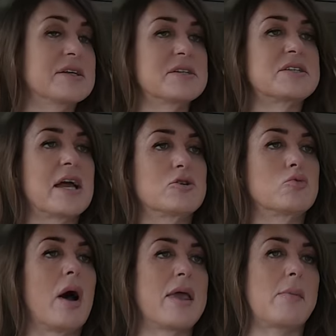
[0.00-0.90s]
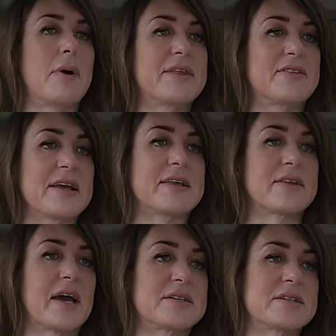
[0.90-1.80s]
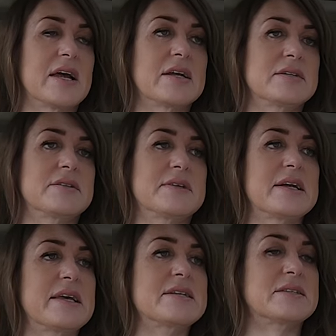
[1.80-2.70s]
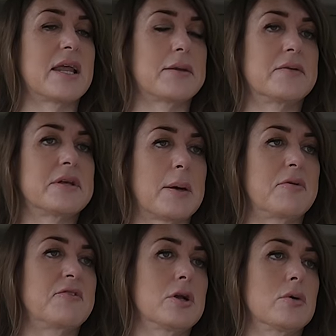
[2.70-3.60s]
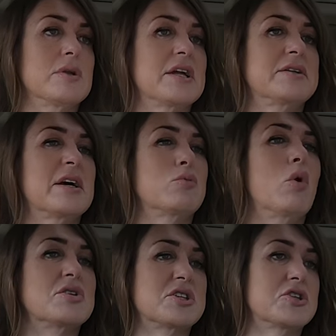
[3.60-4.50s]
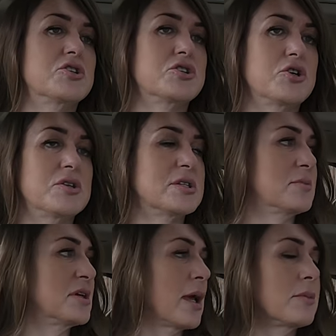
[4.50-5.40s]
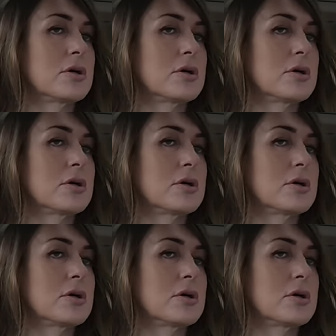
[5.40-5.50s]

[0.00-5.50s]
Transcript: understand why I might think that, and that is the type of, you know, that was a concern some time